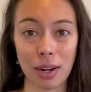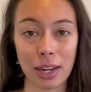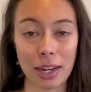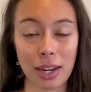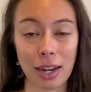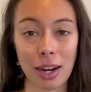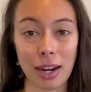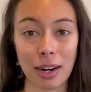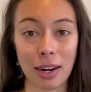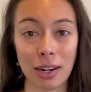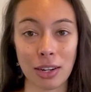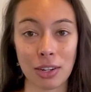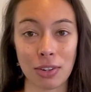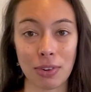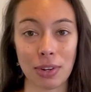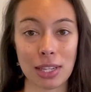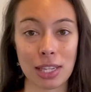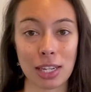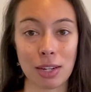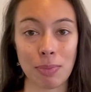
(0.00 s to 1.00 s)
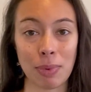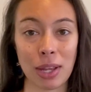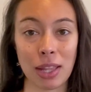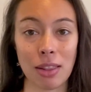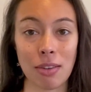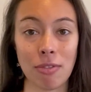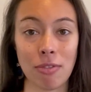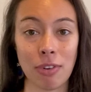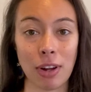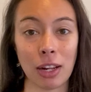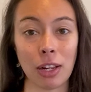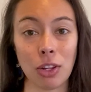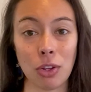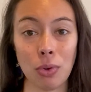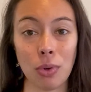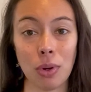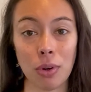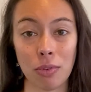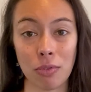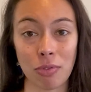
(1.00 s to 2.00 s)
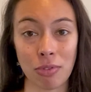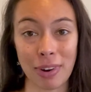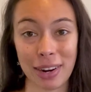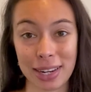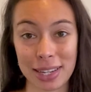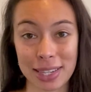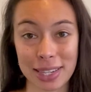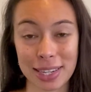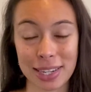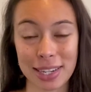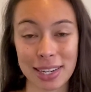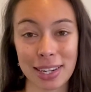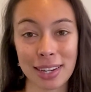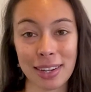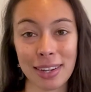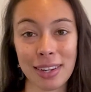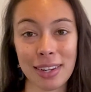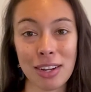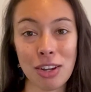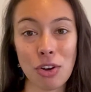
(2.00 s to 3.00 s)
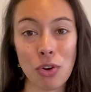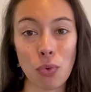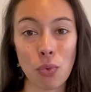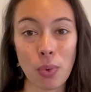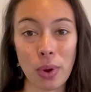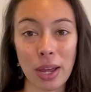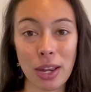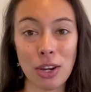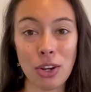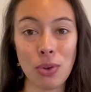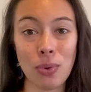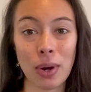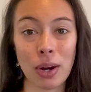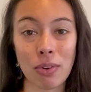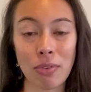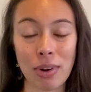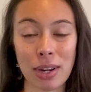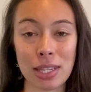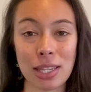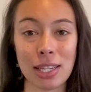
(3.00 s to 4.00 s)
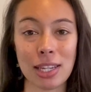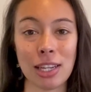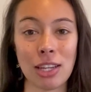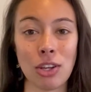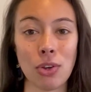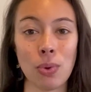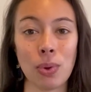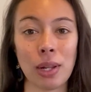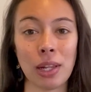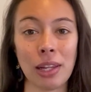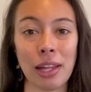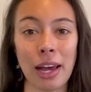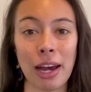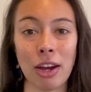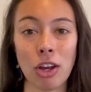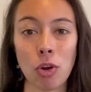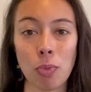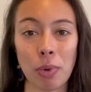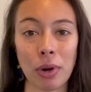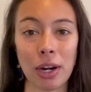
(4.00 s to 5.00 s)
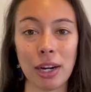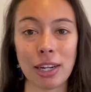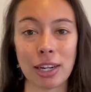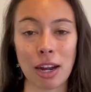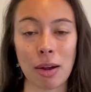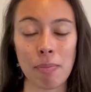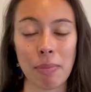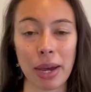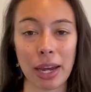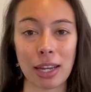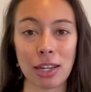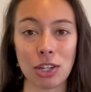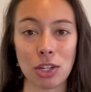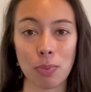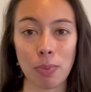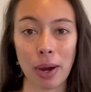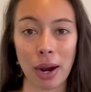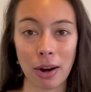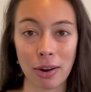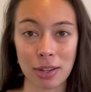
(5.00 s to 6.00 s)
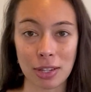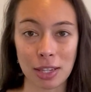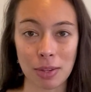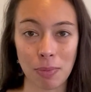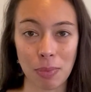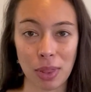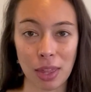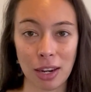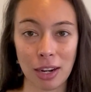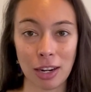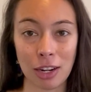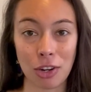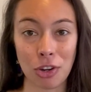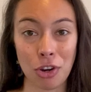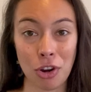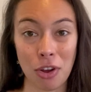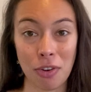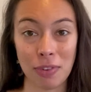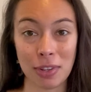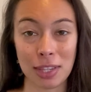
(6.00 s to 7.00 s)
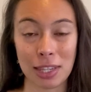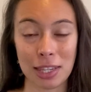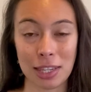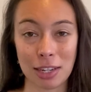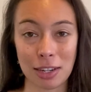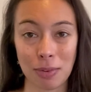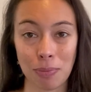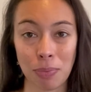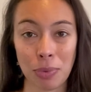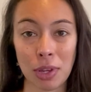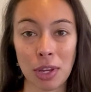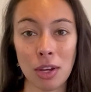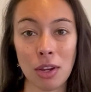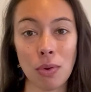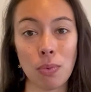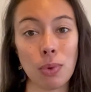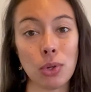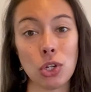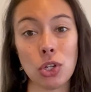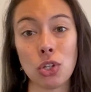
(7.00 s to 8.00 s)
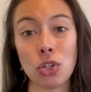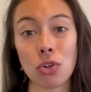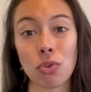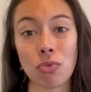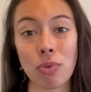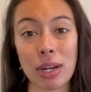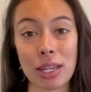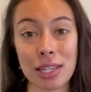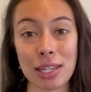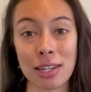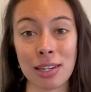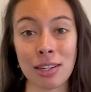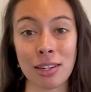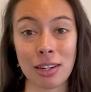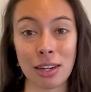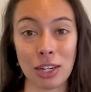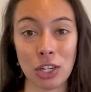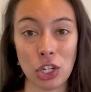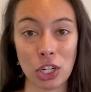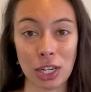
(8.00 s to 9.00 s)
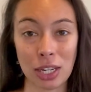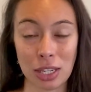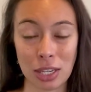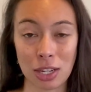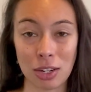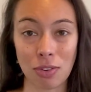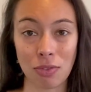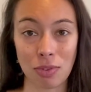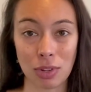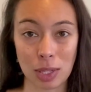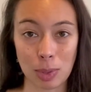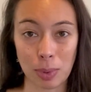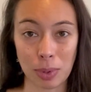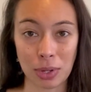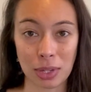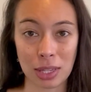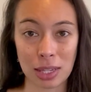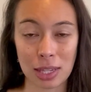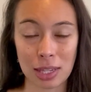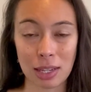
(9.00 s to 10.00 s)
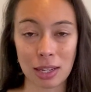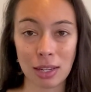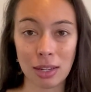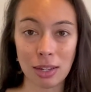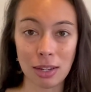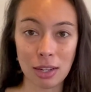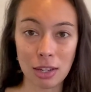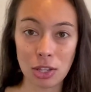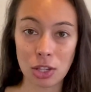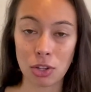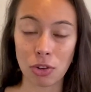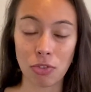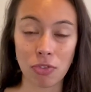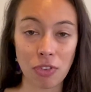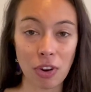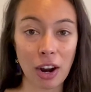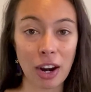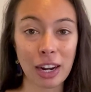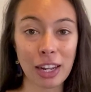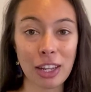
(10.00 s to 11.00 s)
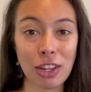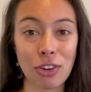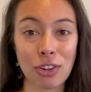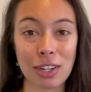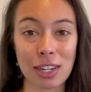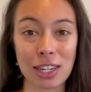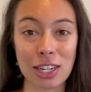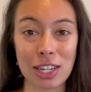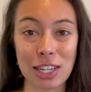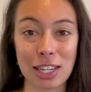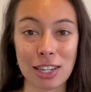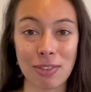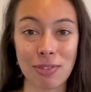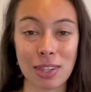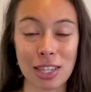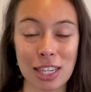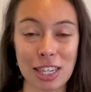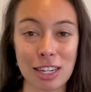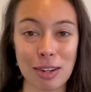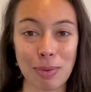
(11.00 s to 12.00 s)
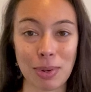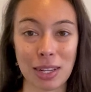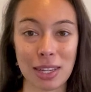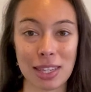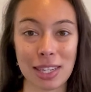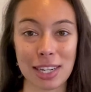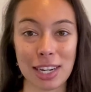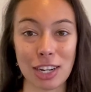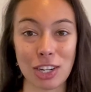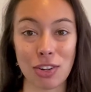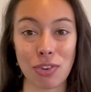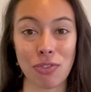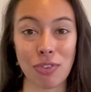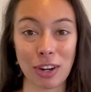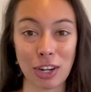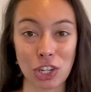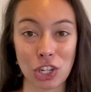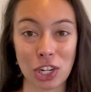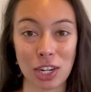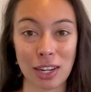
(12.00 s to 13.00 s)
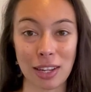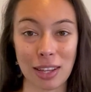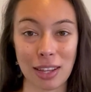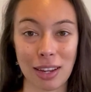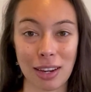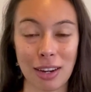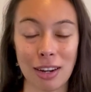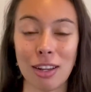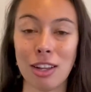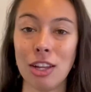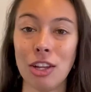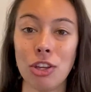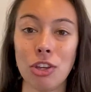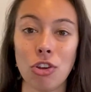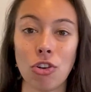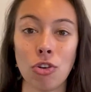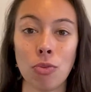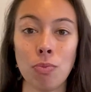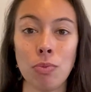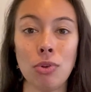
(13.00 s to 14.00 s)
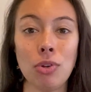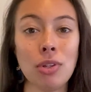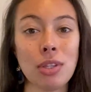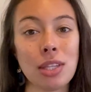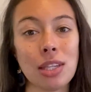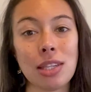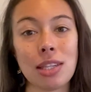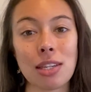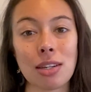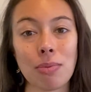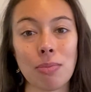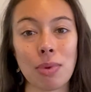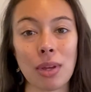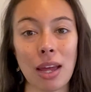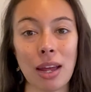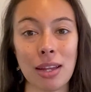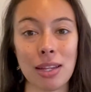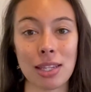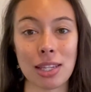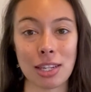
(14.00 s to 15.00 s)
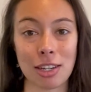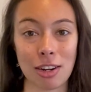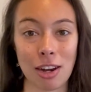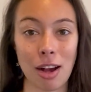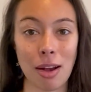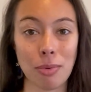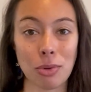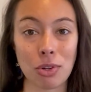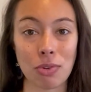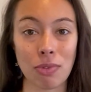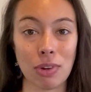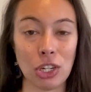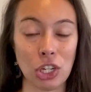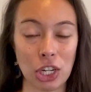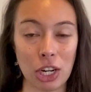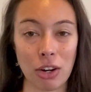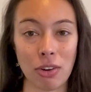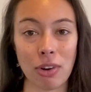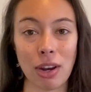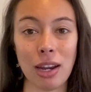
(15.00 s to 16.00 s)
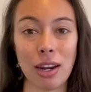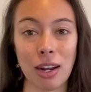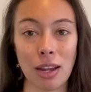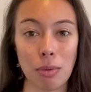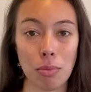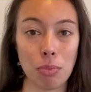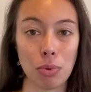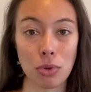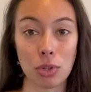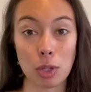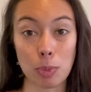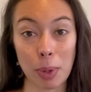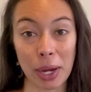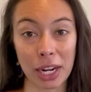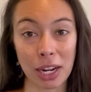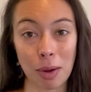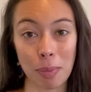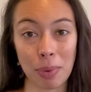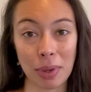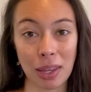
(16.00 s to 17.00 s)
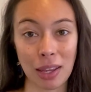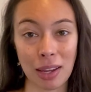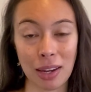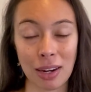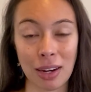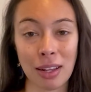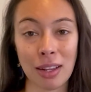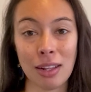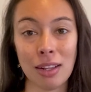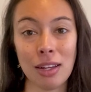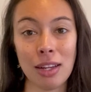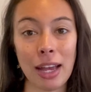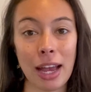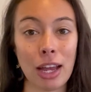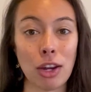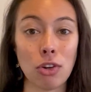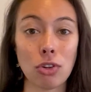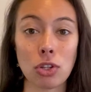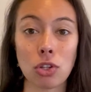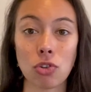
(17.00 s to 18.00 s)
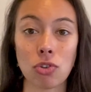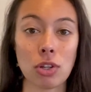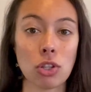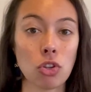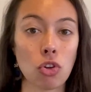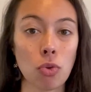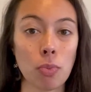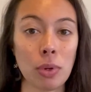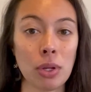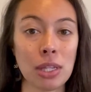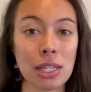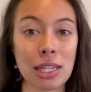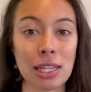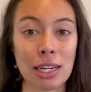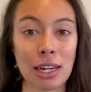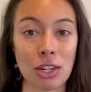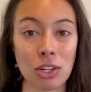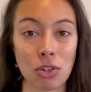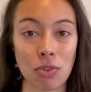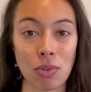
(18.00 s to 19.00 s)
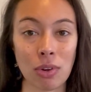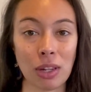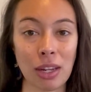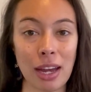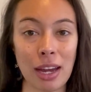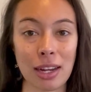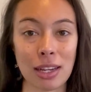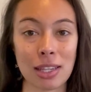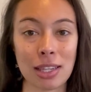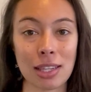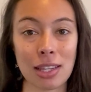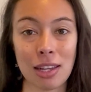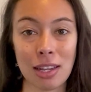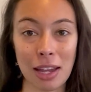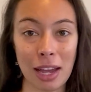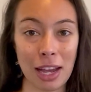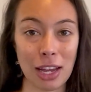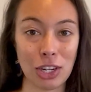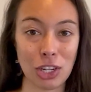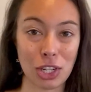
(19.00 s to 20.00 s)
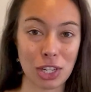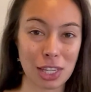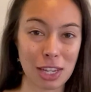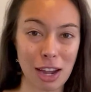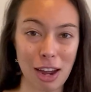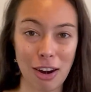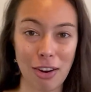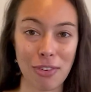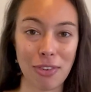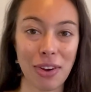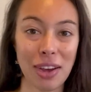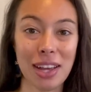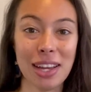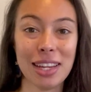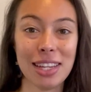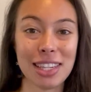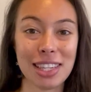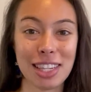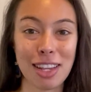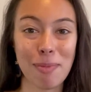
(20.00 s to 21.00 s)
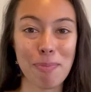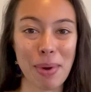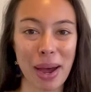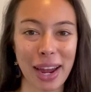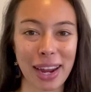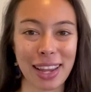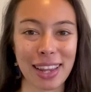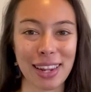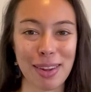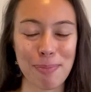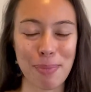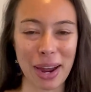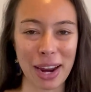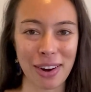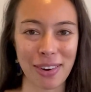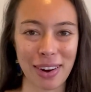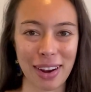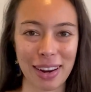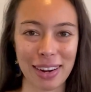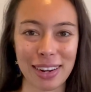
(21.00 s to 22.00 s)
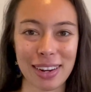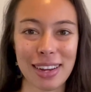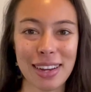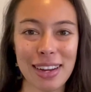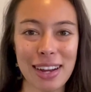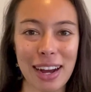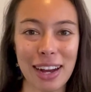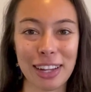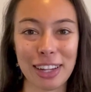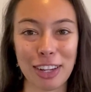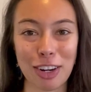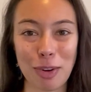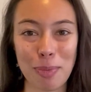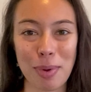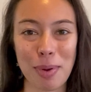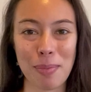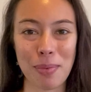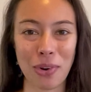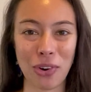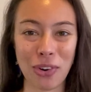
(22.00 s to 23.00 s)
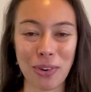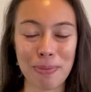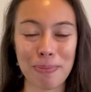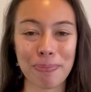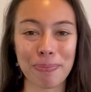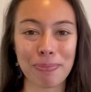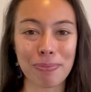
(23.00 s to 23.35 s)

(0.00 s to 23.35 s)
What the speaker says: I can't underestimate the value of rest. When you are resting, you allow your body to come back into parasympathetic nervous system, which is your rest and digest response. So finally, your digestive system can start to function again. Your immune system has time to regenerate and boost back up again. And your stress hormones start to relax and just kind of sit back in the background a little bit more.